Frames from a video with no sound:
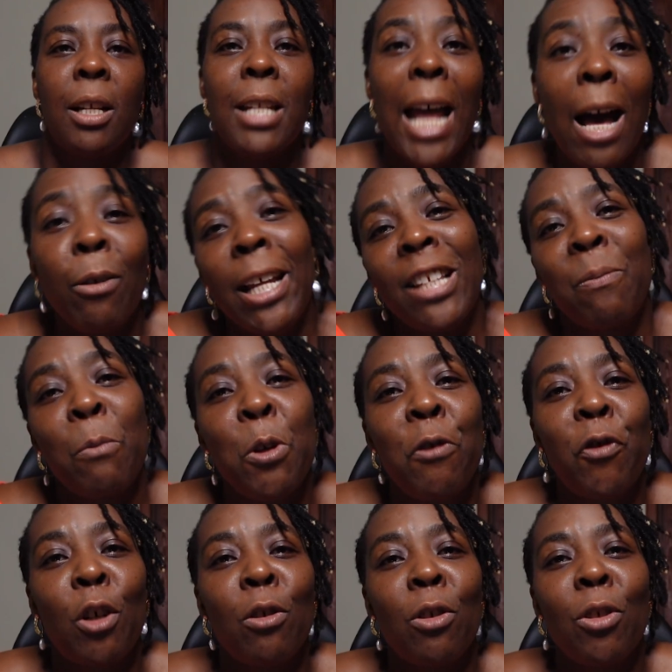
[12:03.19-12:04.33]
Now let's move
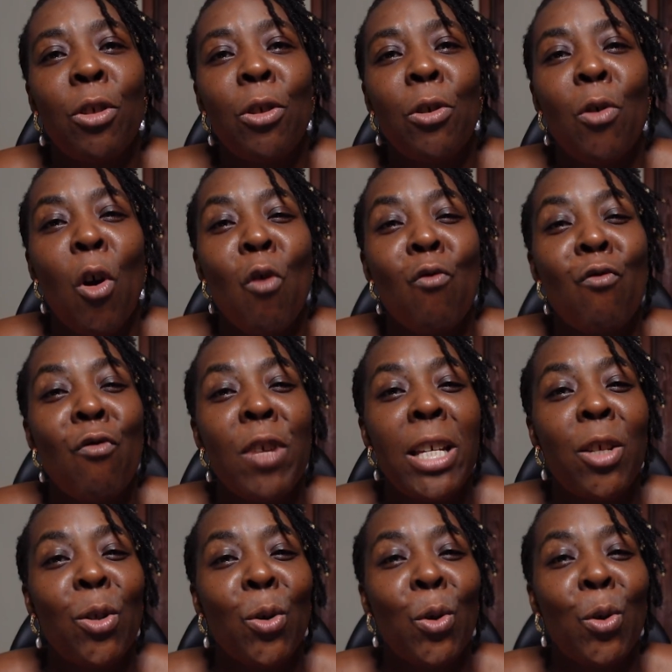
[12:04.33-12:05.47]
on to
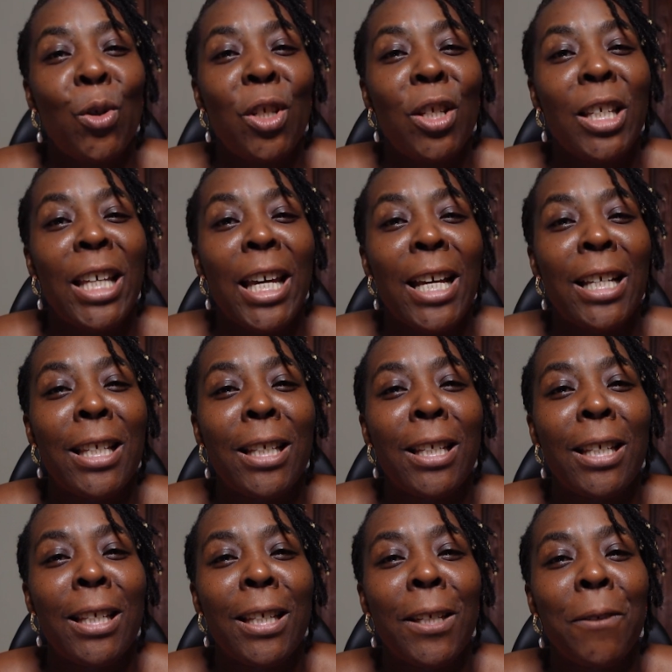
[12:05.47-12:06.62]
resource
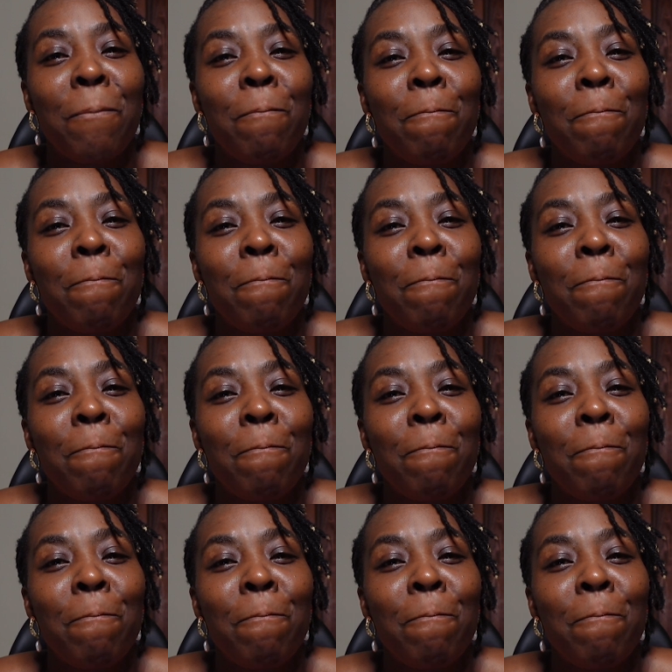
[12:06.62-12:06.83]
scarcity.